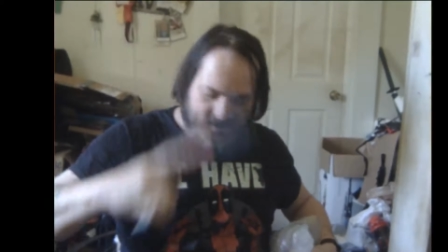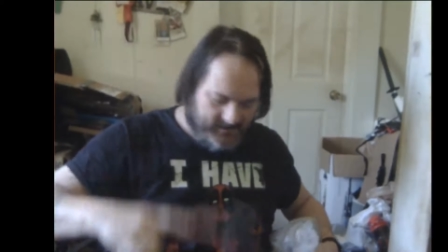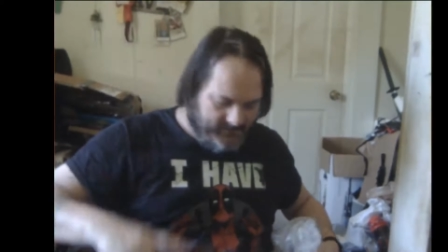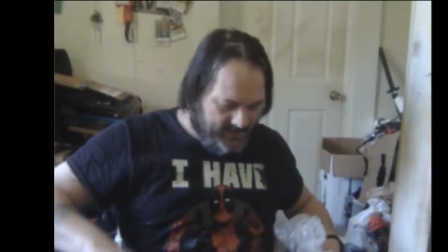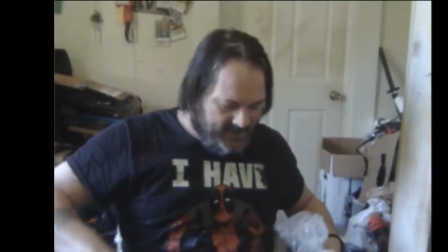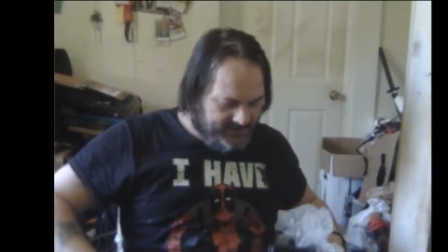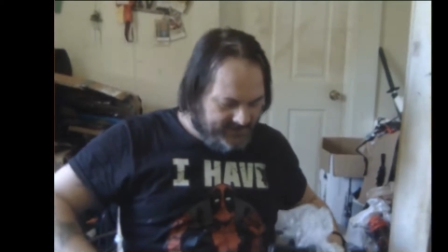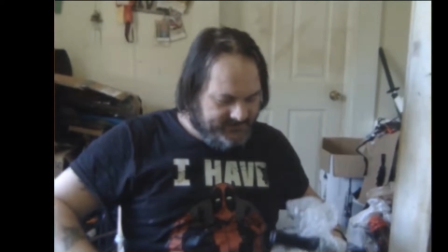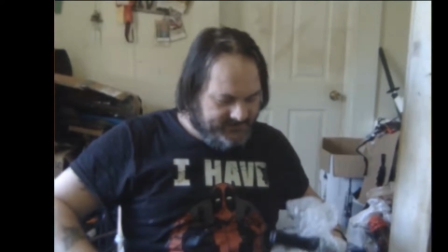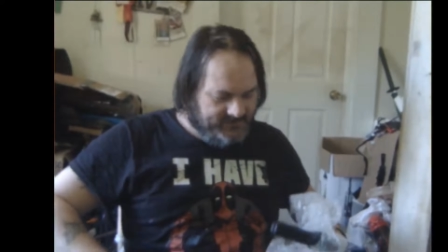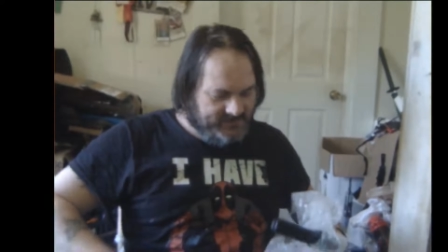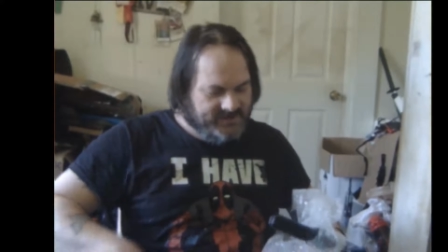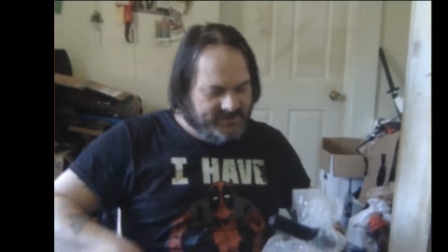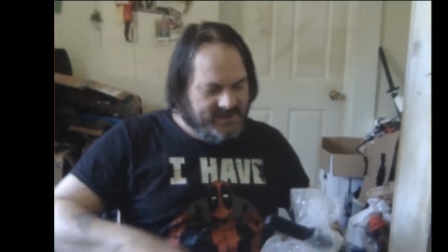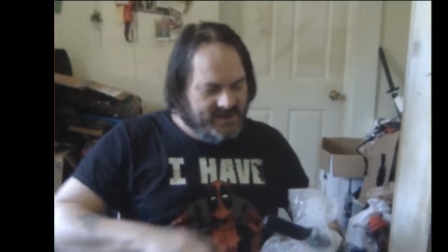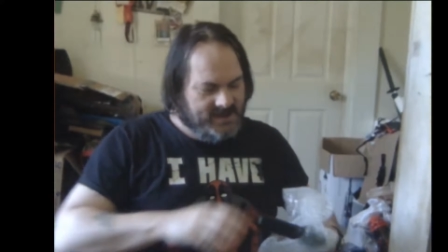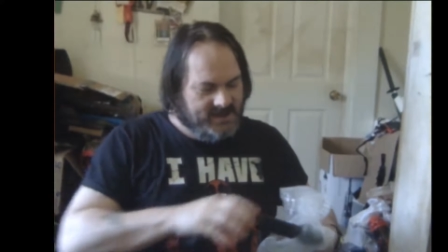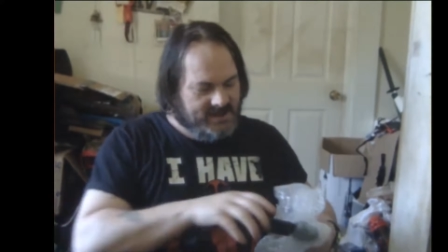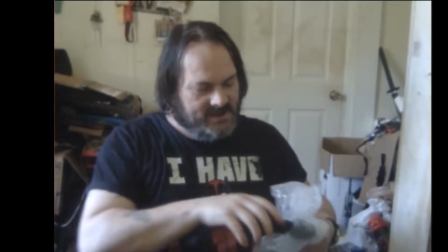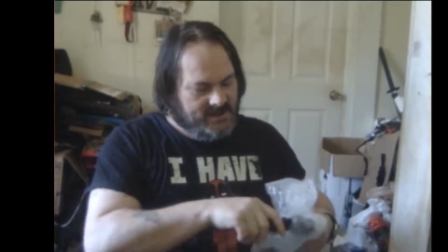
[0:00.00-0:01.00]
actually
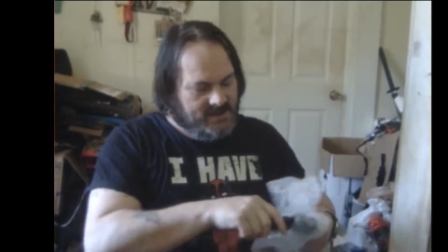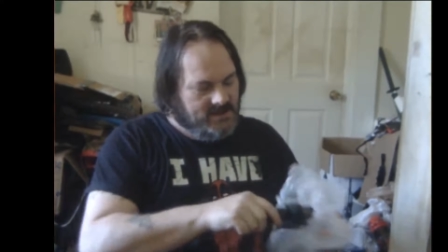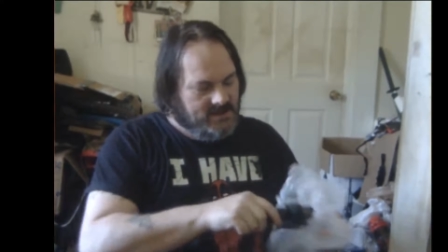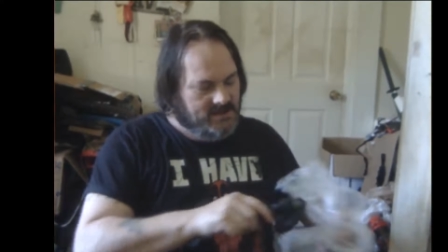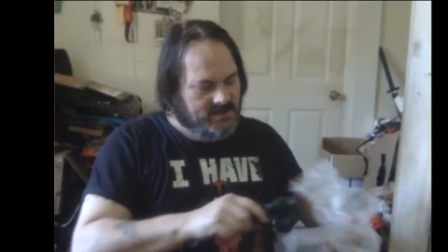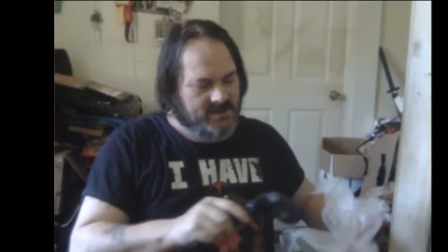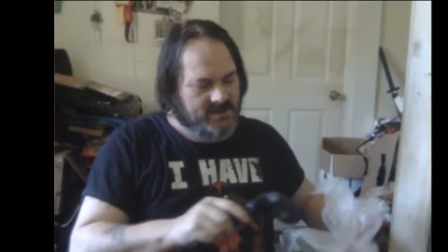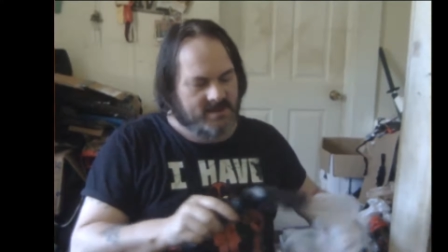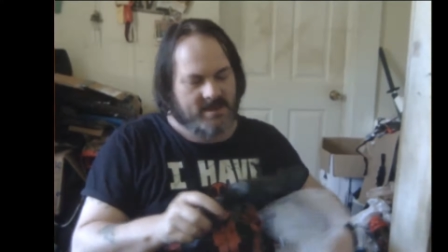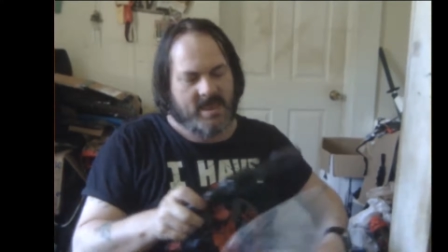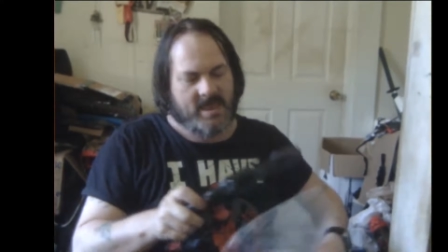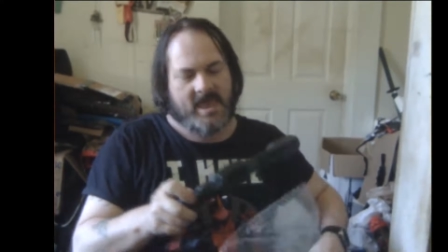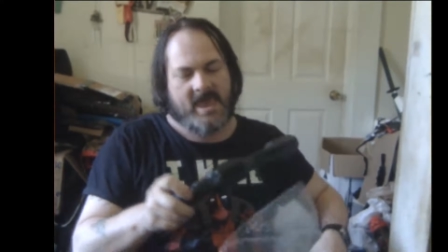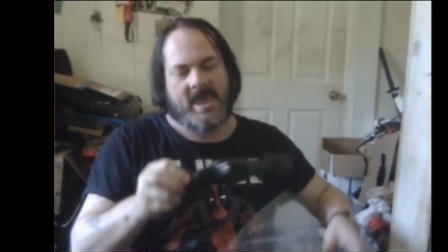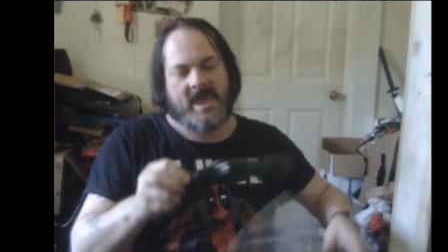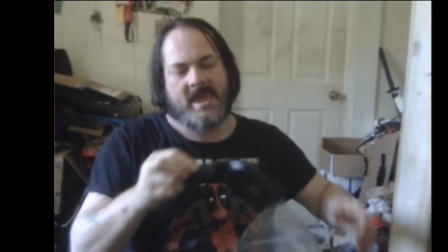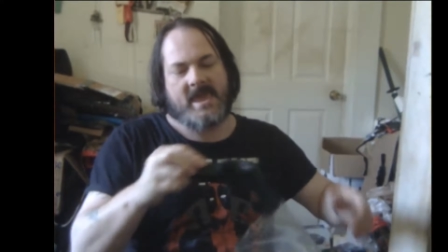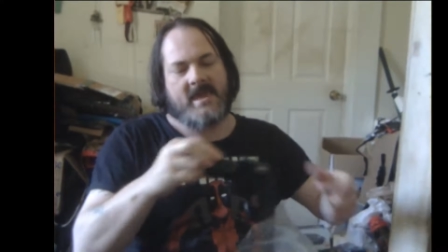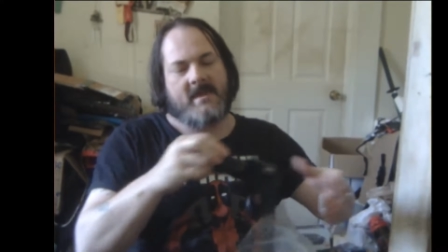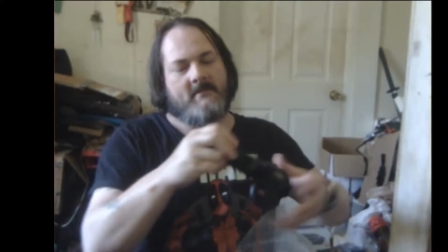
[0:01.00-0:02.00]
getting
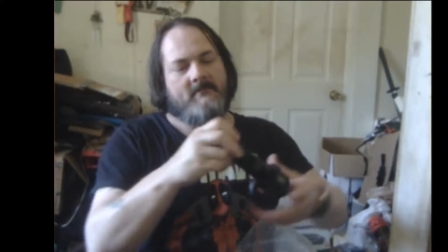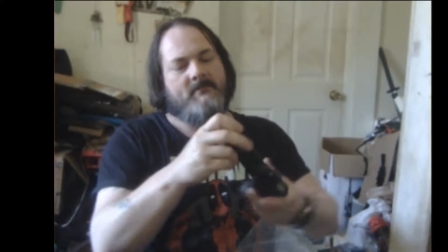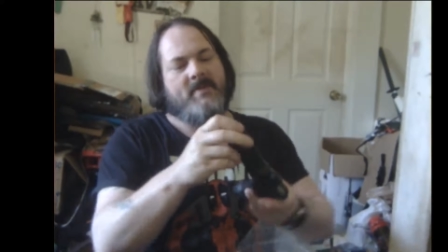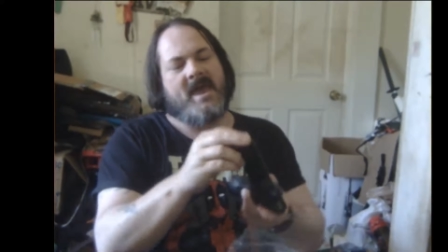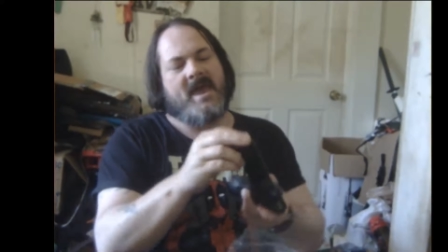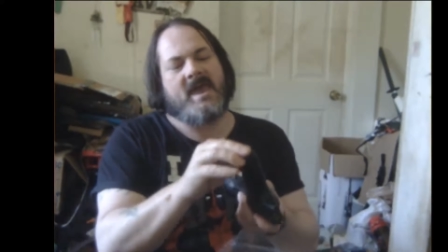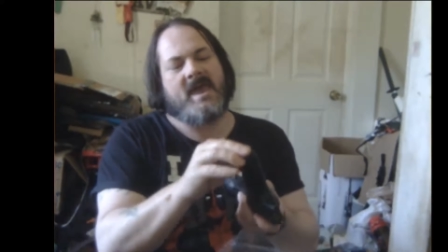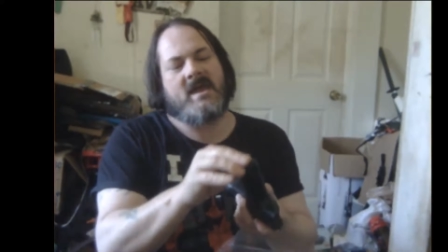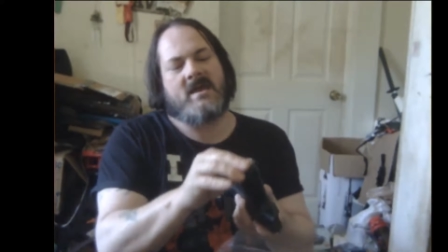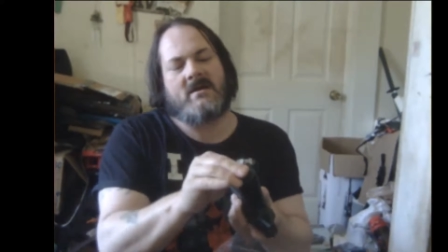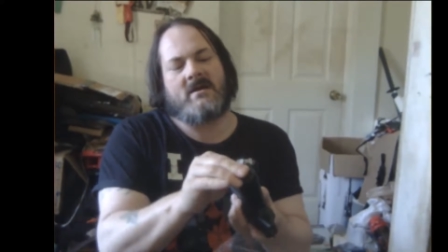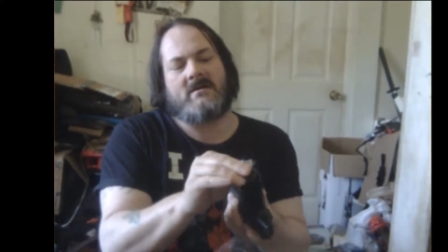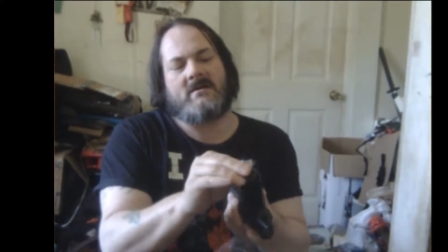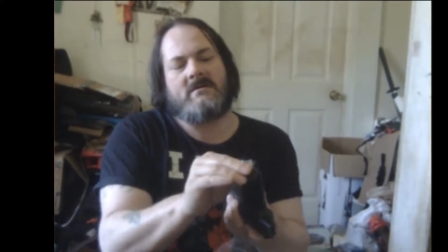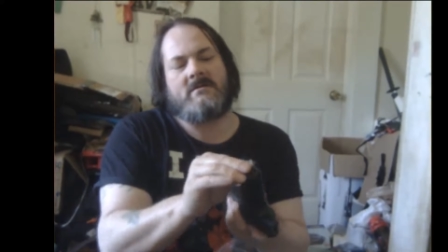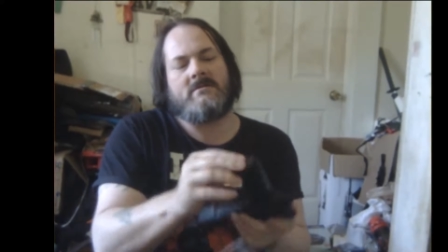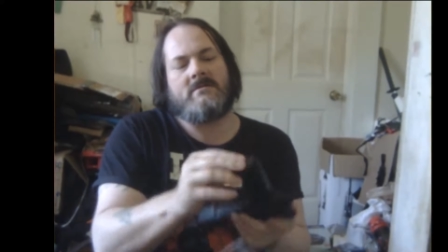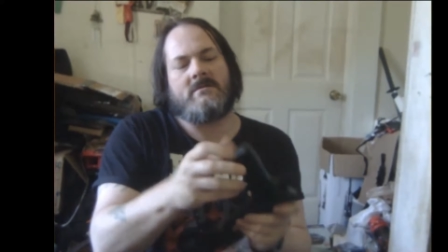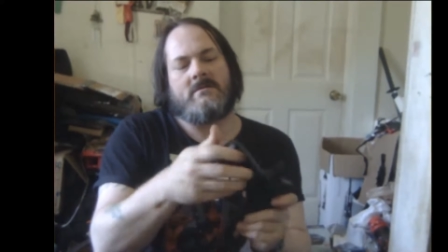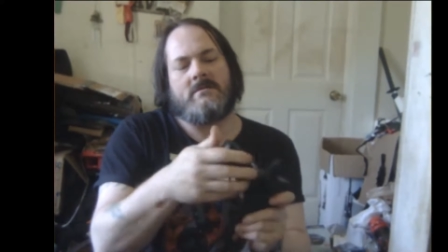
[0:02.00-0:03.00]
a pair
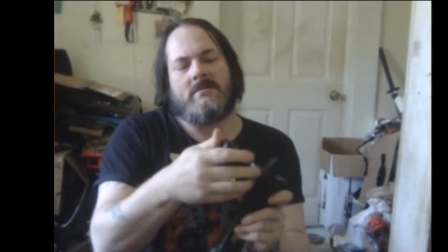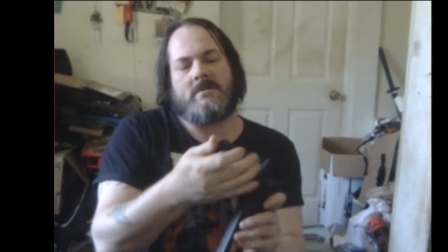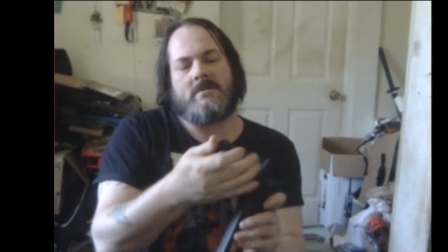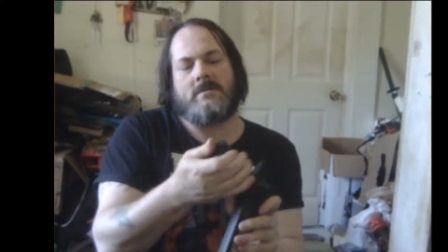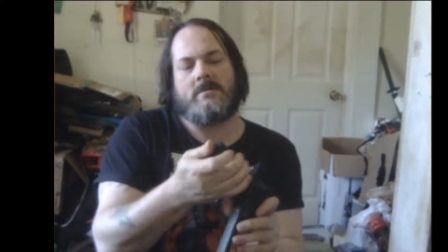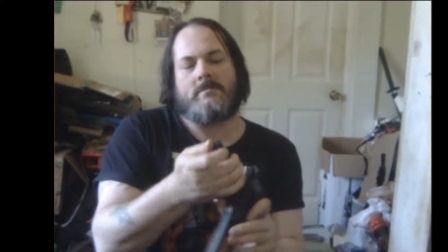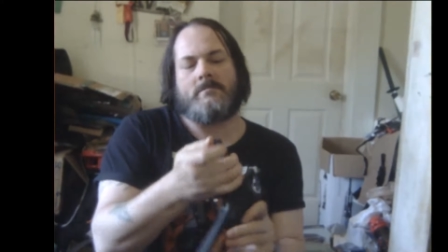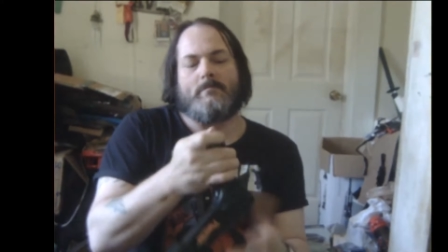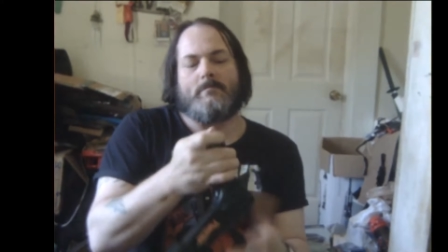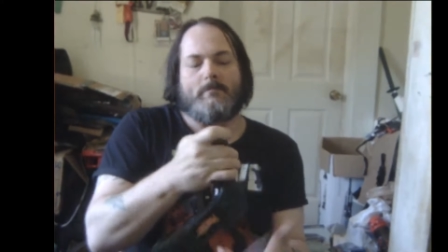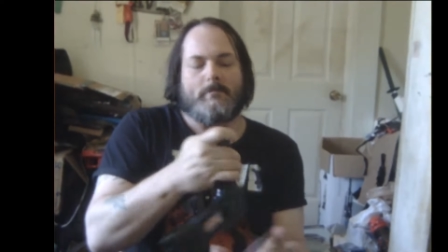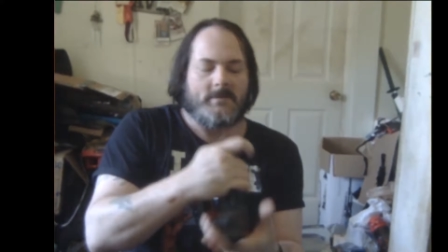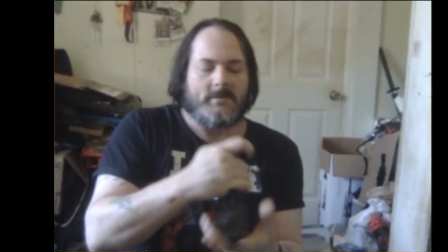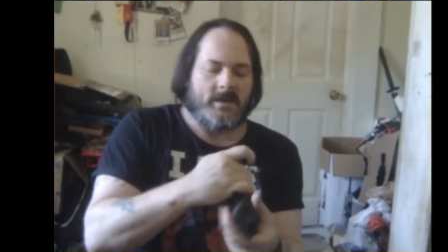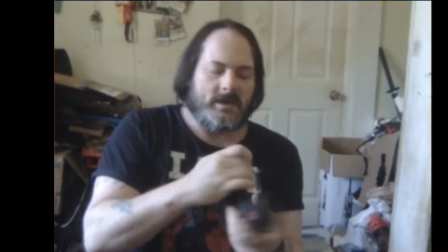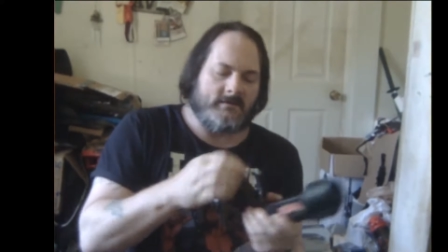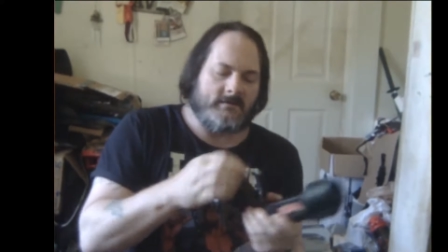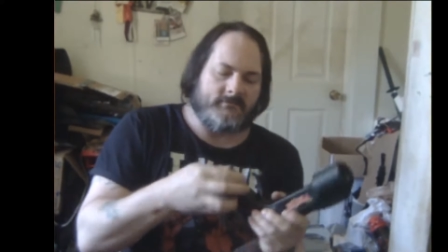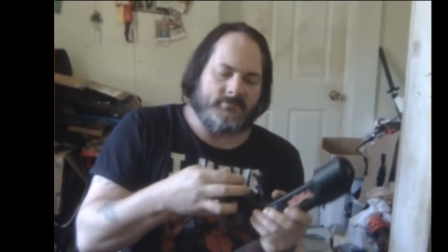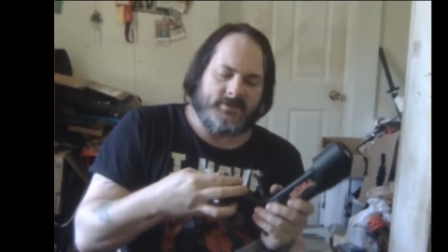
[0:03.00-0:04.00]

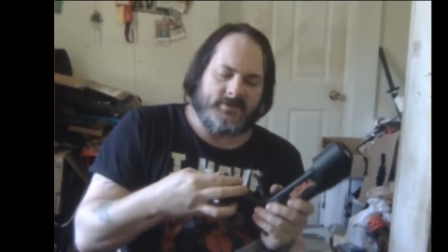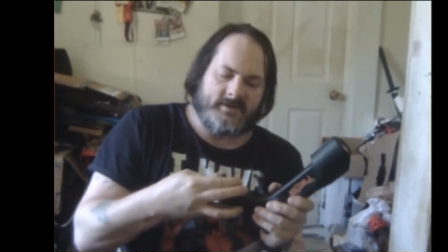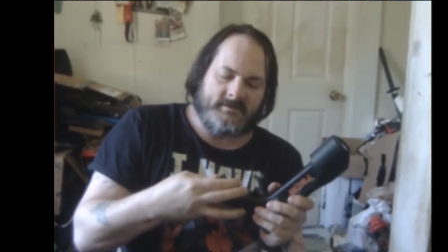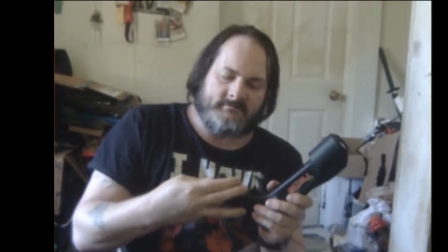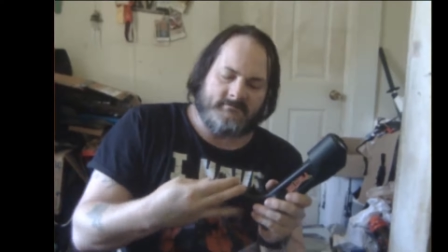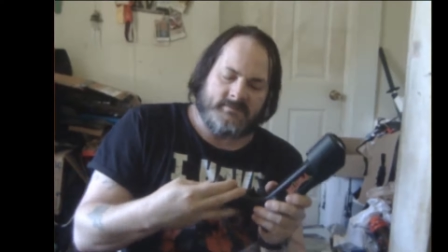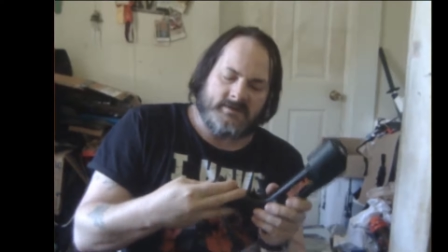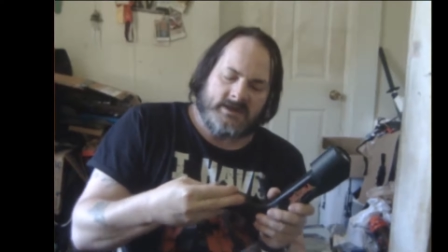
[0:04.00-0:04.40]
of them.